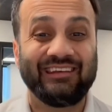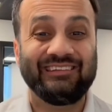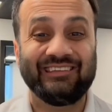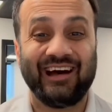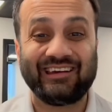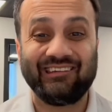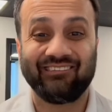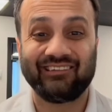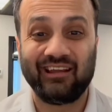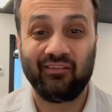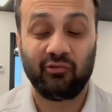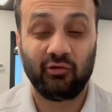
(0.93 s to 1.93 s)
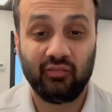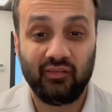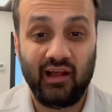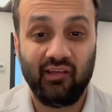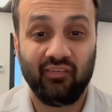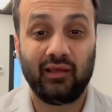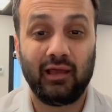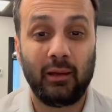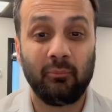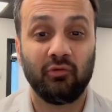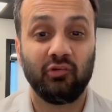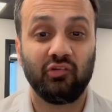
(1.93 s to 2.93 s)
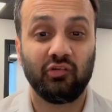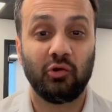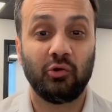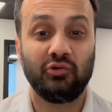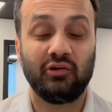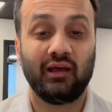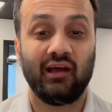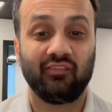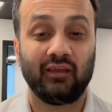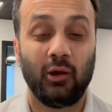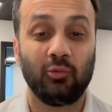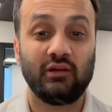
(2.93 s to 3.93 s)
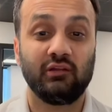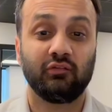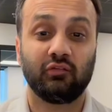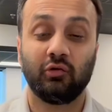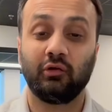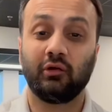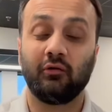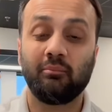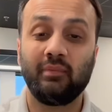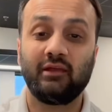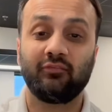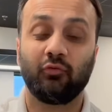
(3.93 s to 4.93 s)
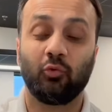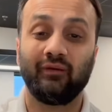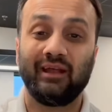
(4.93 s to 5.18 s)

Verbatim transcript: In 90 seconds or less, I'm gonna show you guys how we took a main floor